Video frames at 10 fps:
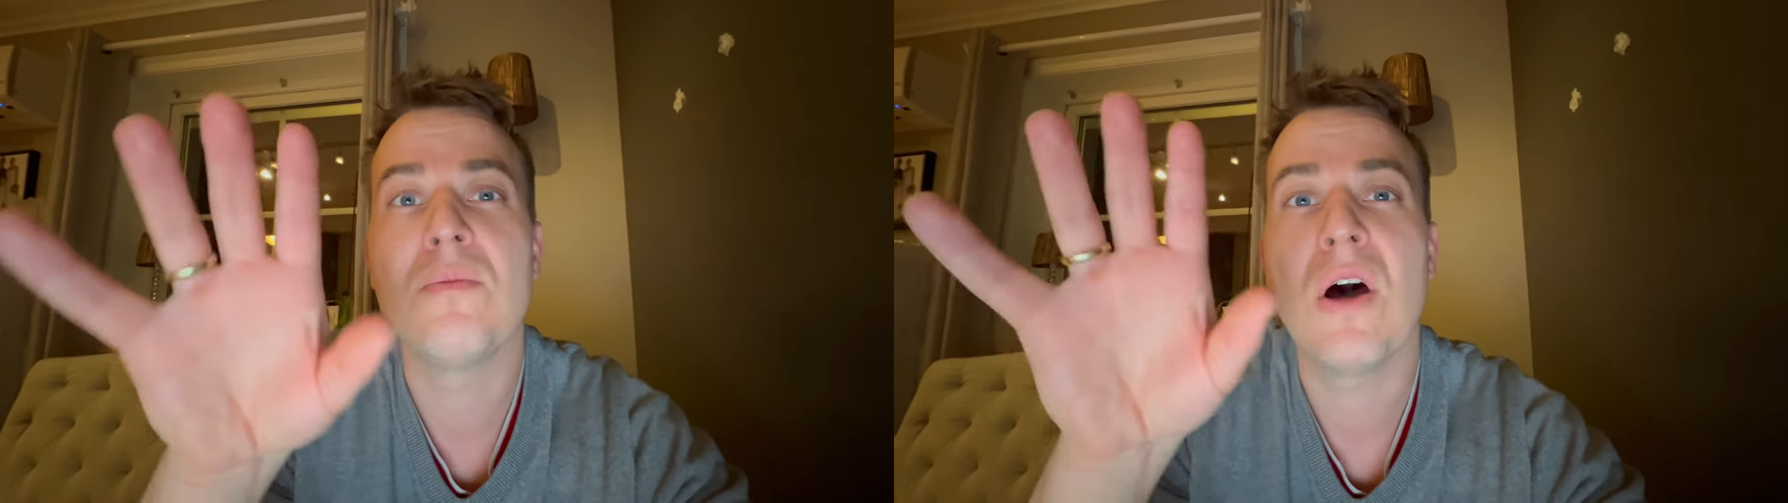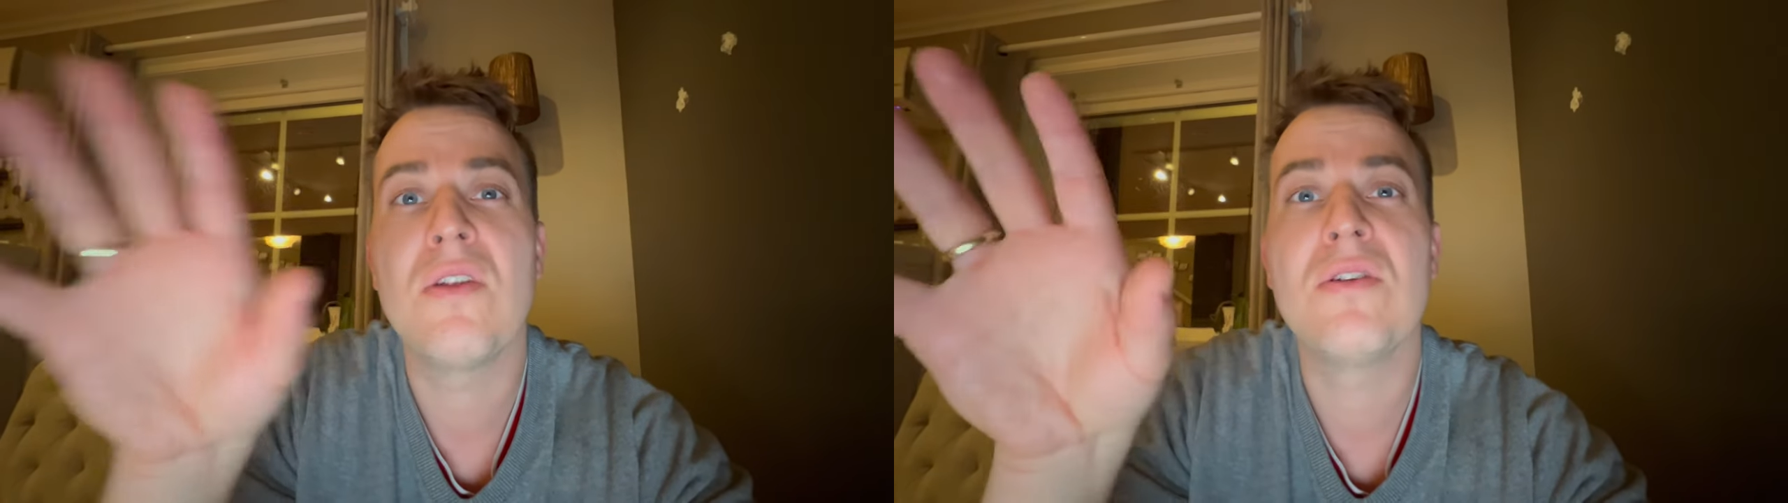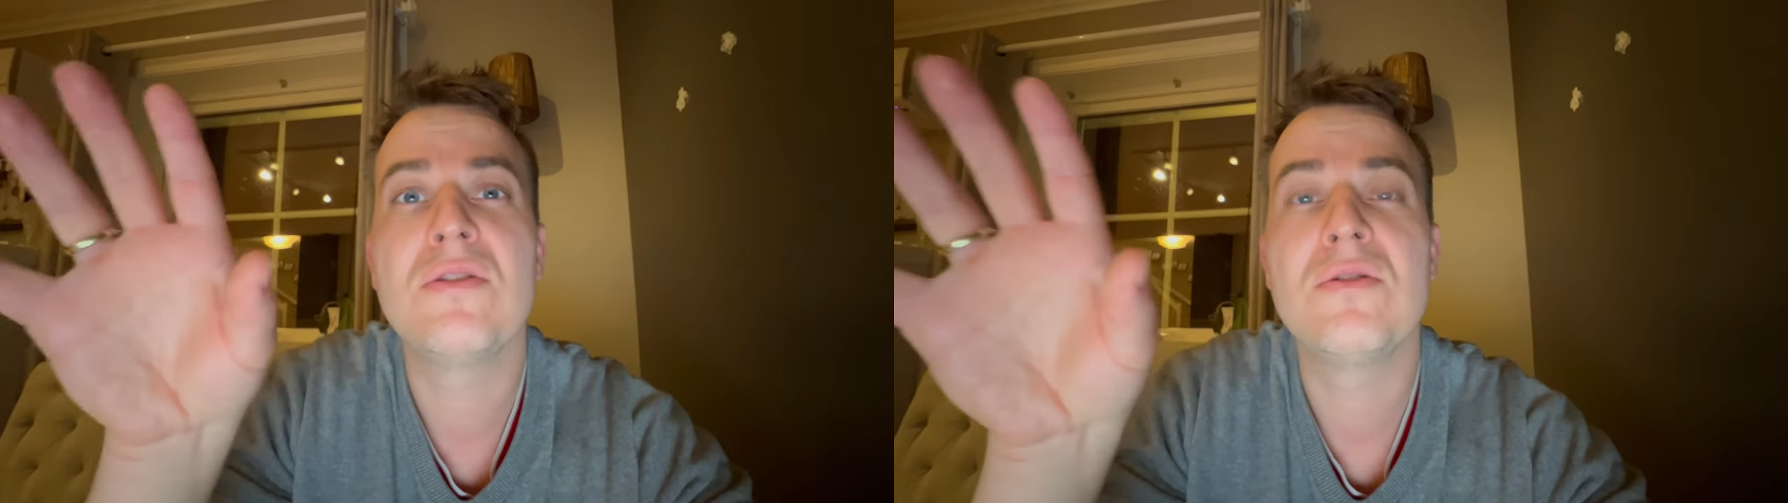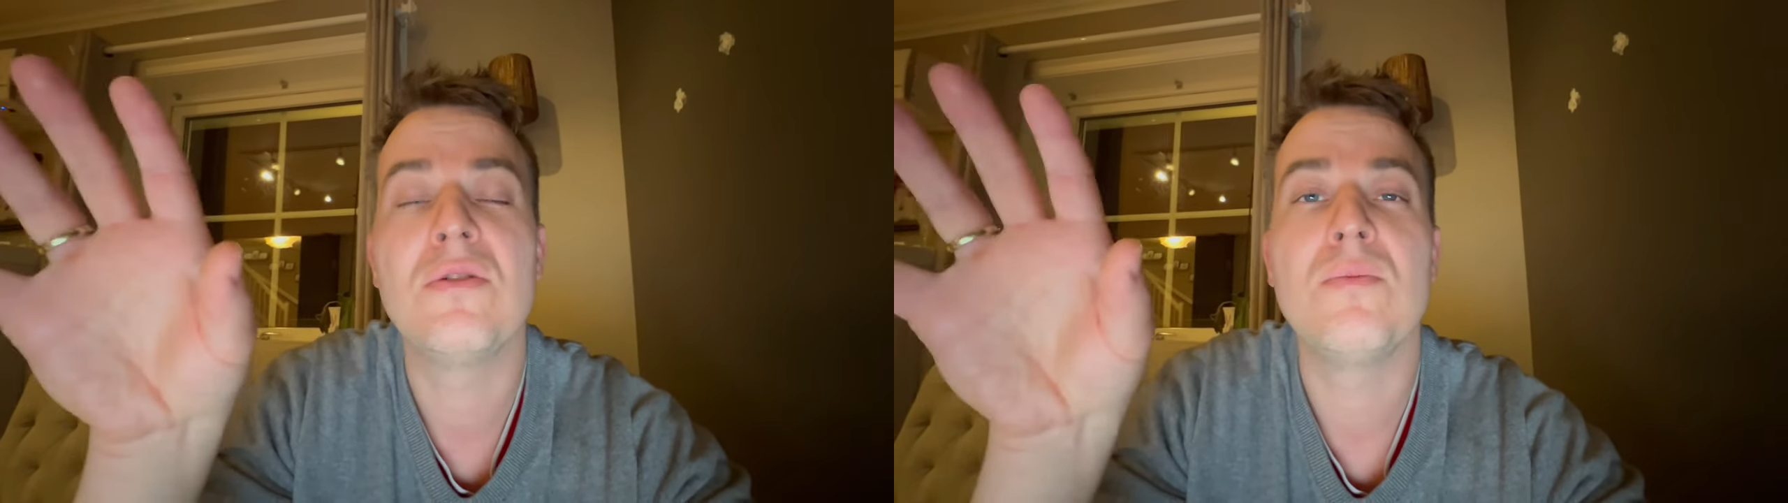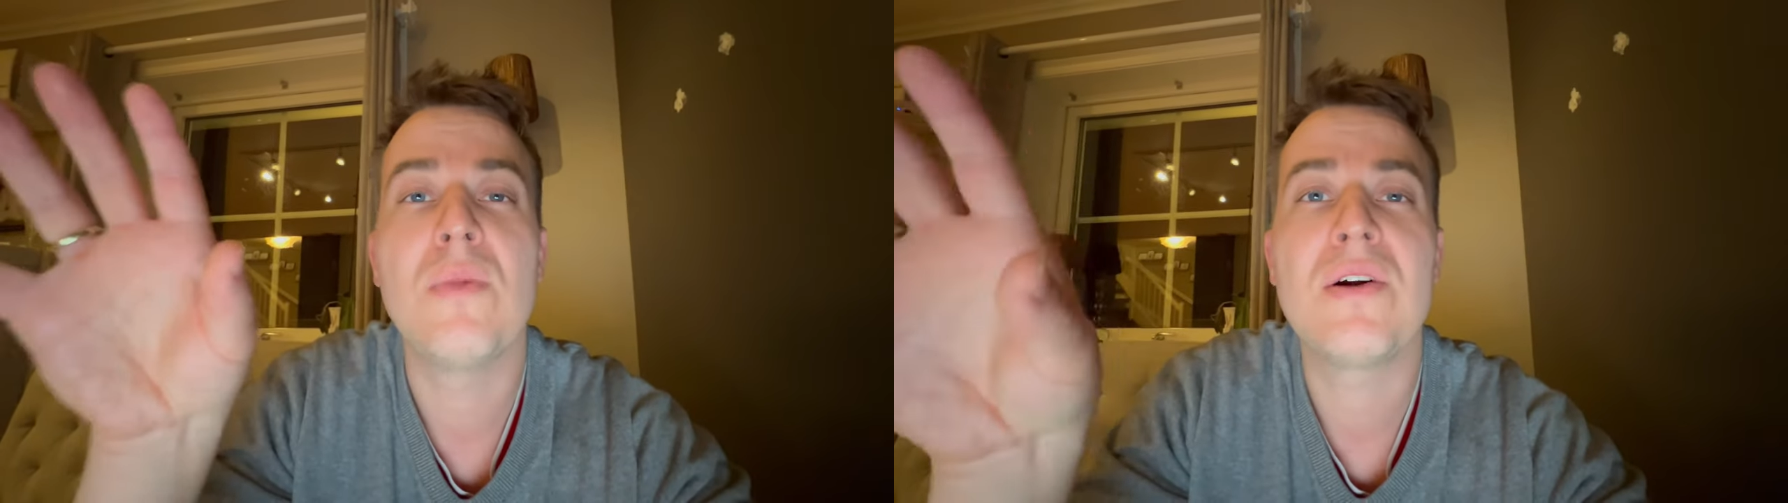other to the
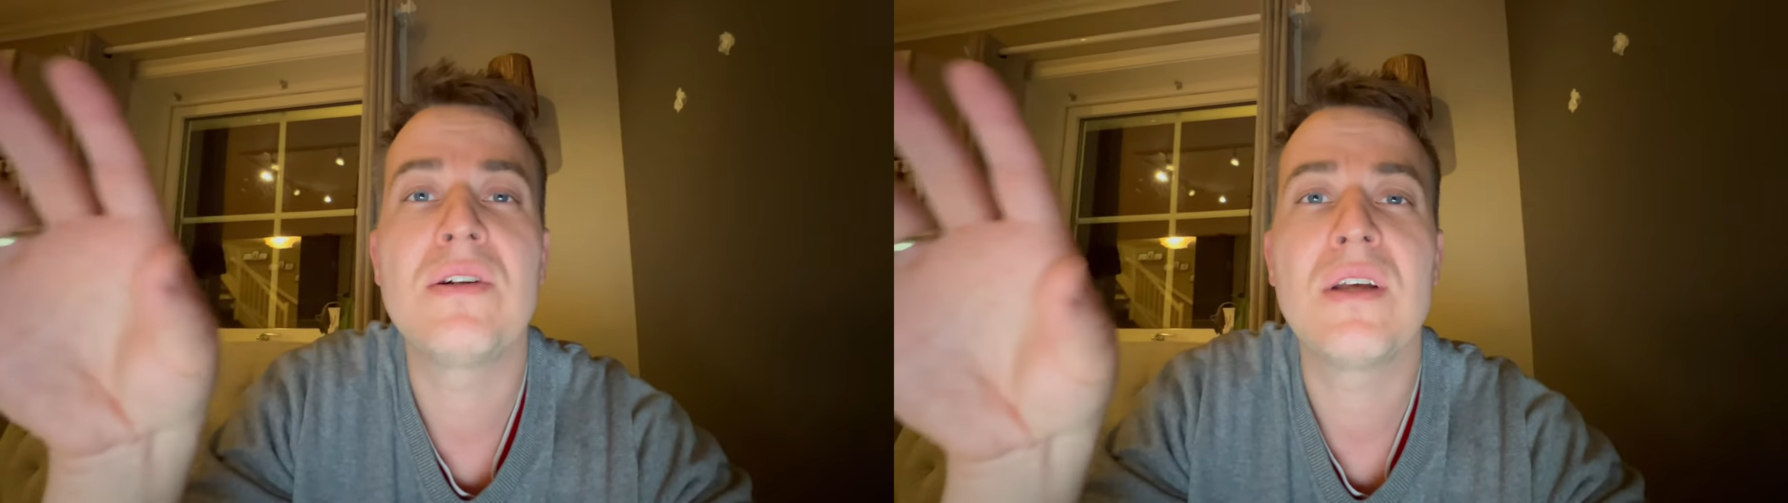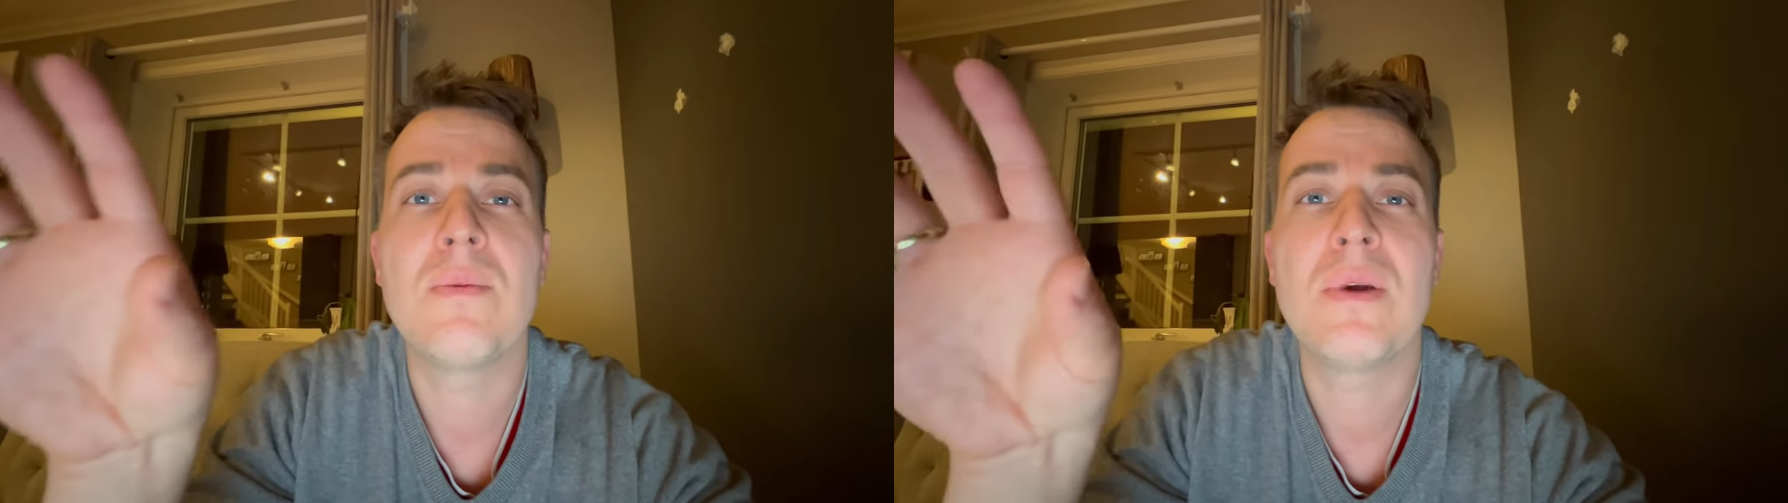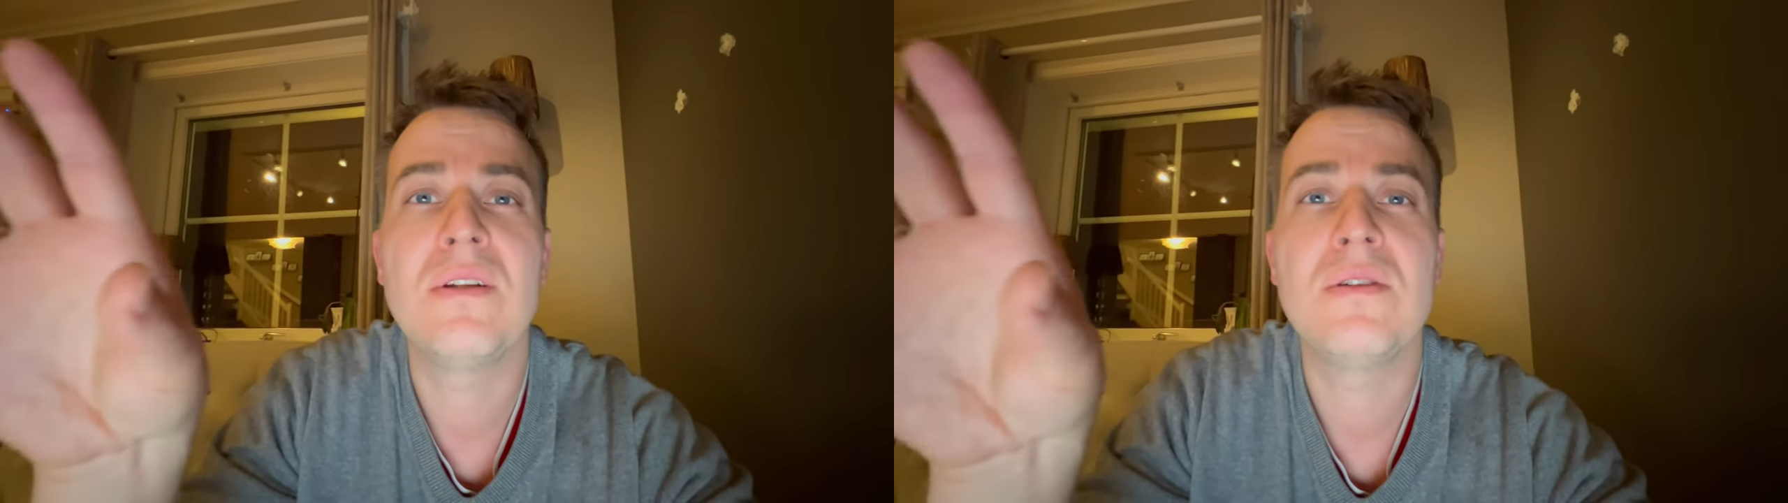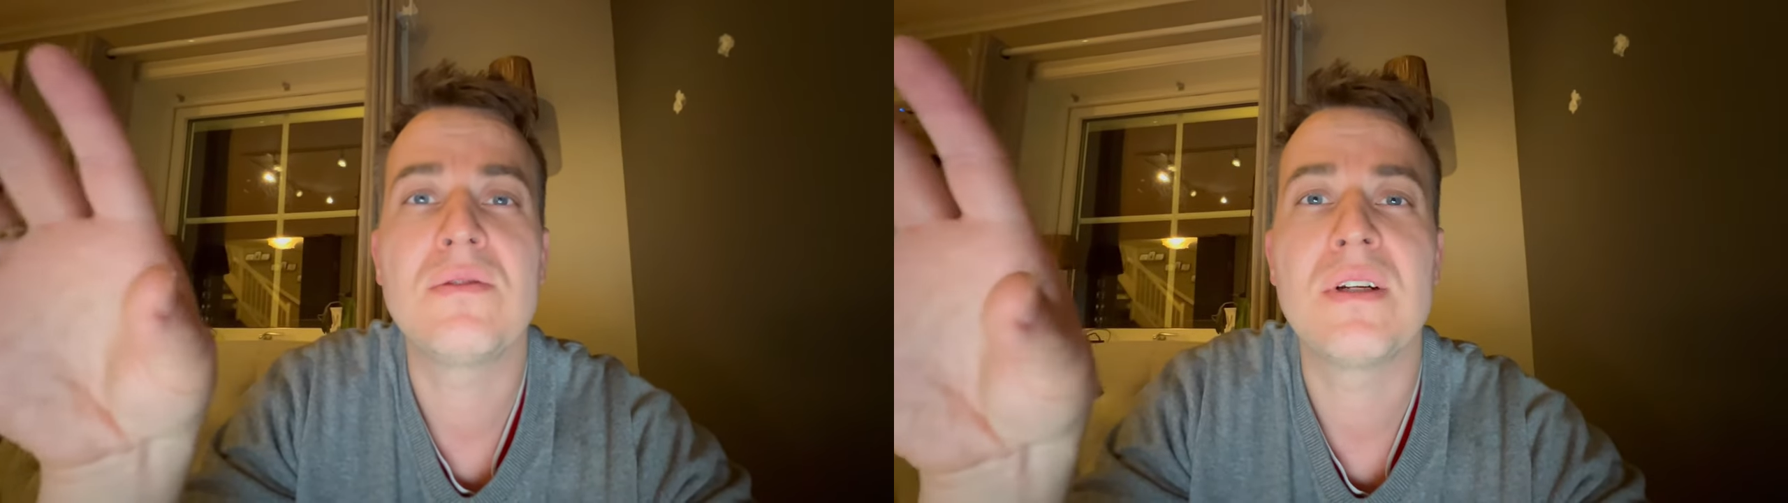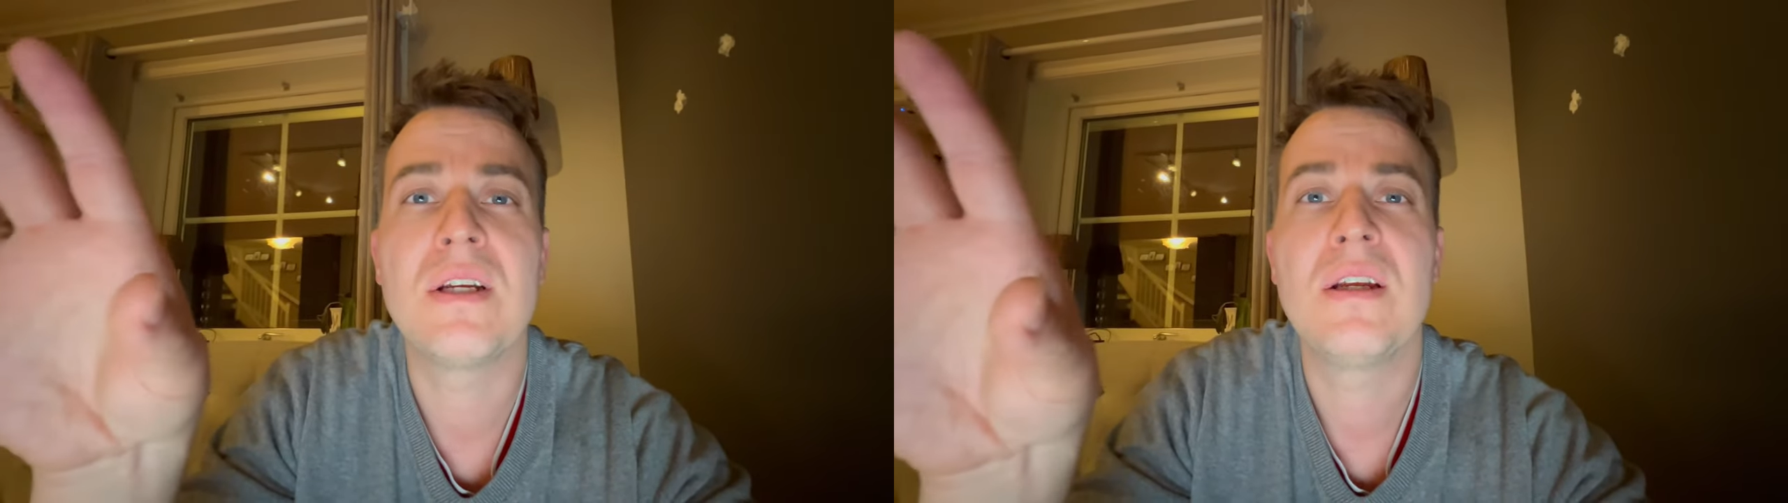maritime
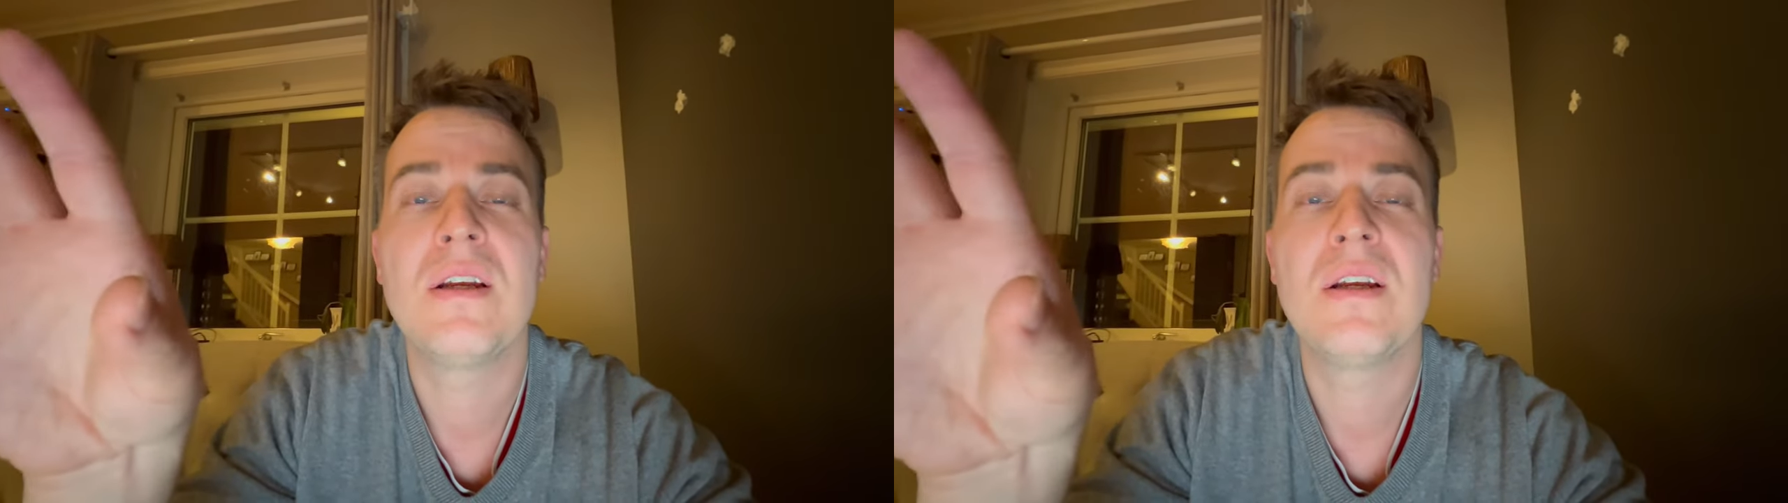industry